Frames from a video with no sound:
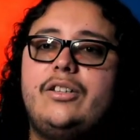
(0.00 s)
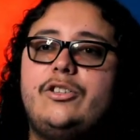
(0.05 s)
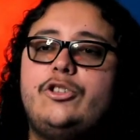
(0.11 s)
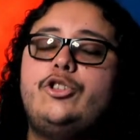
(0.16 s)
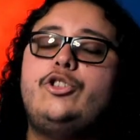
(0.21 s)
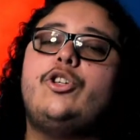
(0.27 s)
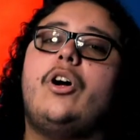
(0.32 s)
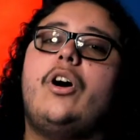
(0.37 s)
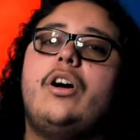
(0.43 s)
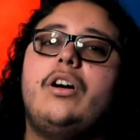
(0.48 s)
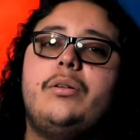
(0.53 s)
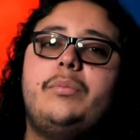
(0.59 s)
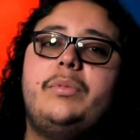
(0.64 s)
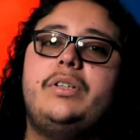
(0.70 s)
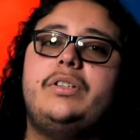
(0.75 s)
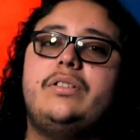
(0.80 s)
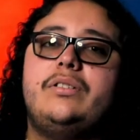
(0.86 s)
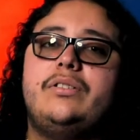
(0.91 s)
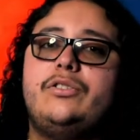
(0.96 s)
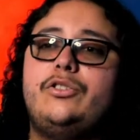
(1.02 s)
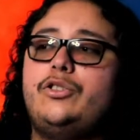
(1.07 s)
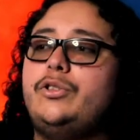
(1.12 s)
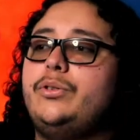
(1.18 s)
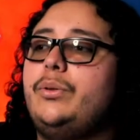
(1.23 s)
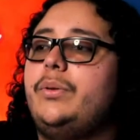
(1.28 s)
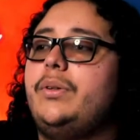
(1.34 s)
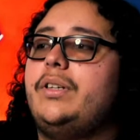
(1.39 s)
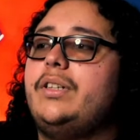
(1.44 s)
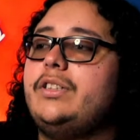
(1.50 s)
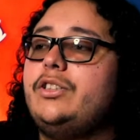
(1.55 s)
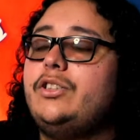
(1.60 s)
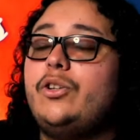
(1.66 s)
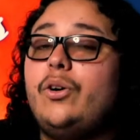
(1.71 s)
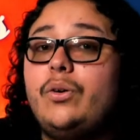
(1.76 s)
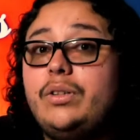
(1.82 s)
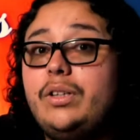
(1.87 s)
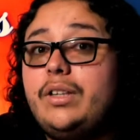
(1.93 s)
drawing me to this.
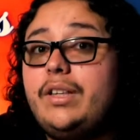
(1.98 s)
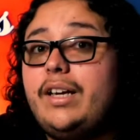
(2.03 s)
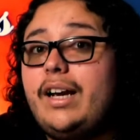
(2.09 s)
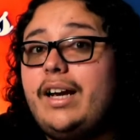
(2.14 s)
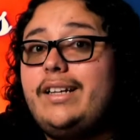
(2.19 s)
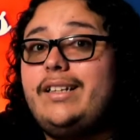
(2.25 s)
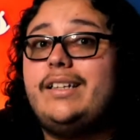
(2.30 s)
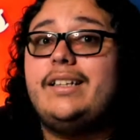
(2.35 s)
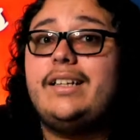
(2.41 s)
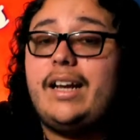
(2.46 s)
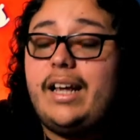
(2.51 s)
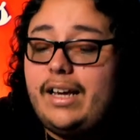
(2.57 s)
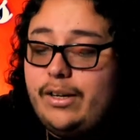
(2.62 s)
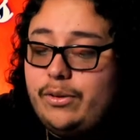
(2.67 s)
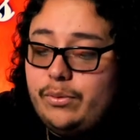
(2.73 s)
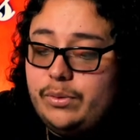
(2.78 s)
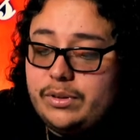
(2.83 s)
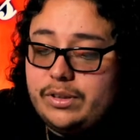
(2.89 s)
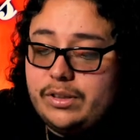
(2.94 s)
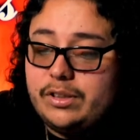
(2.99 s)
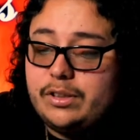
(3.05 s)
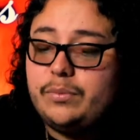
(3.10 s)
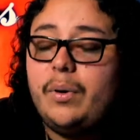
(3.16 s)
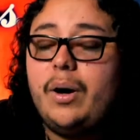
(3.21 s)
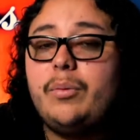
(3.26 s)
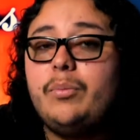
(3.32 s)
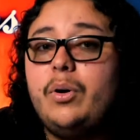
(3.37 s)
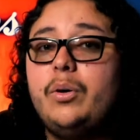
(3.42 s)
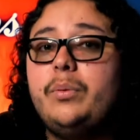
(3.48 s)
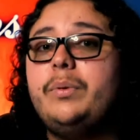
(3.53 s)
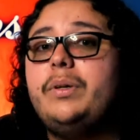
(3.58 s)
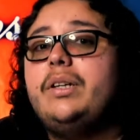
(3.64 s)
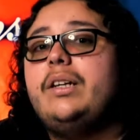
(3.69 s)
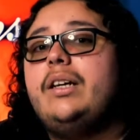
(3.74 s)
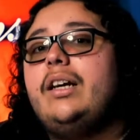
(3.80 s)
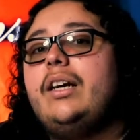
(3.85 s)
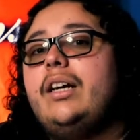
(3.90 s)
The only thing I did like was a small
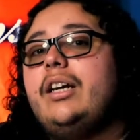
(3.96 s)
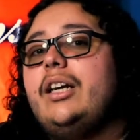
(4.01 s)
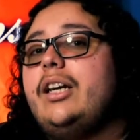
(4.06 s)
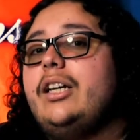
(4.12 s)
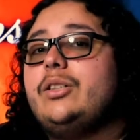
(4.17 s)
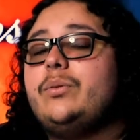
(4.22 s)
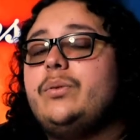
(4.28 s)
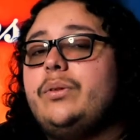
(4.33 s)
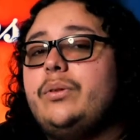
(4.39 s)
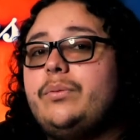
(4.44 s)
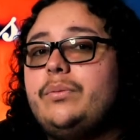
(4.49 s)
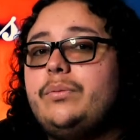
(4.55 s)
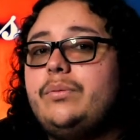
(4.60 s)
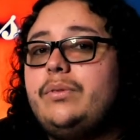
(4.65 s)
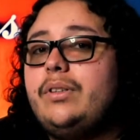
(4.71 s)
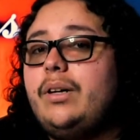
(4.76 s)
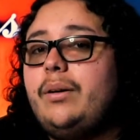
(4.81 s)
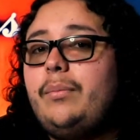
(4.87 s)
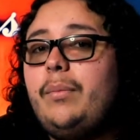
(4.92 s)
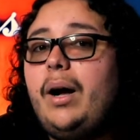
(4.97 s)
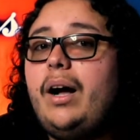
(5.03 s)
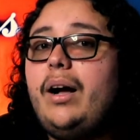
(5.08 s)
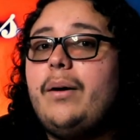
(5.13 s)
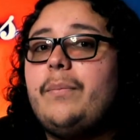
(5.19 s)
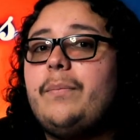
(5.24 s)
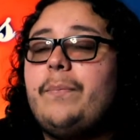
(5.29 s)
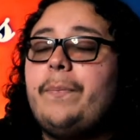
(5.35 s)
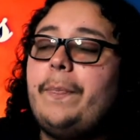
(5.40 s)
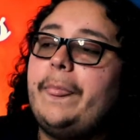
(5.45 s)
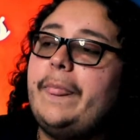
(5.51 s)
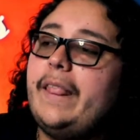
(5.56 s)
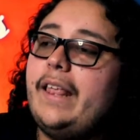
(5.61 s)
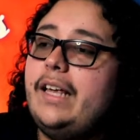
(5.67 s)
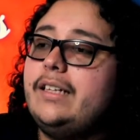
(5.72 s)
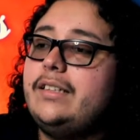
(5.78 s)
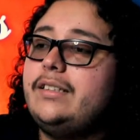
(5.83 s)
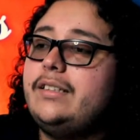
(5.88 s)
moment is when the dumb mom
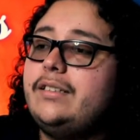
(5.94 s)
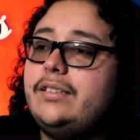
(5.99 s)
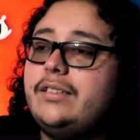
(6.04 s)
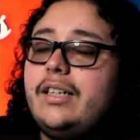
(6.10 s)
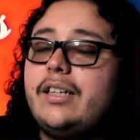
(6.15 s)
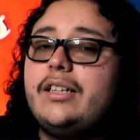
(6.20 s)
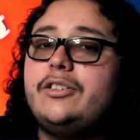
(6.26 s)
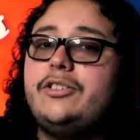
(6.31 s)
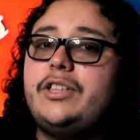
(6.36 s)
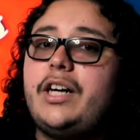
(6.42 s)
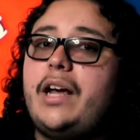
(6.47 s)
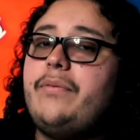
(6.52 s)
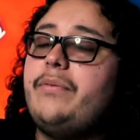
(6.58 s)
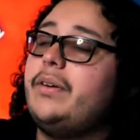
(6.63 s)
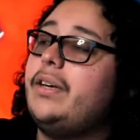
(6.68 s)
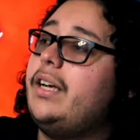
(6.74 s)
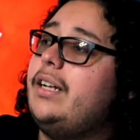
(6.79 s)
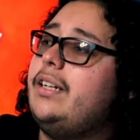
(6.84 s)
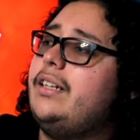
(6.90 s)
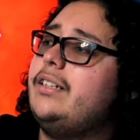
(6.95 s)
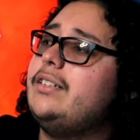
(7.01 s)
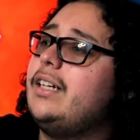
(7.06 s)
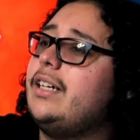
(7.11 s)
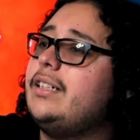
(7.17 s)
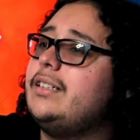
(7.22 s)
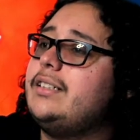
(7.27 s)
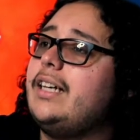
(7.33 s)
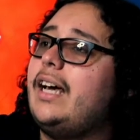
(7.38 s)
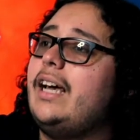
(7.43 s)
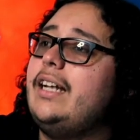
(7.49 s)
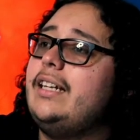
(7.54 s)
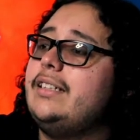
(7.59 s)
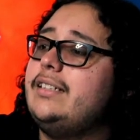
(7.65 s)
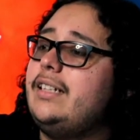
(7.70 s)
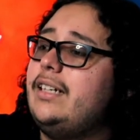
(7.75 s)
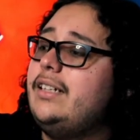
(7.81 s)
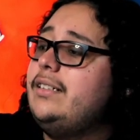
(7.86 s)
is stuck in traffic and there's like a sign
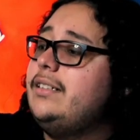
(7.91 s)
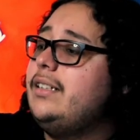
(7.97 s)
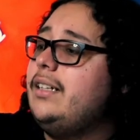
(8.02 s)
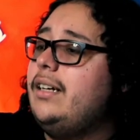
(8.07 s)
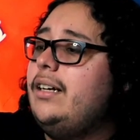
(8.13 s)
that says,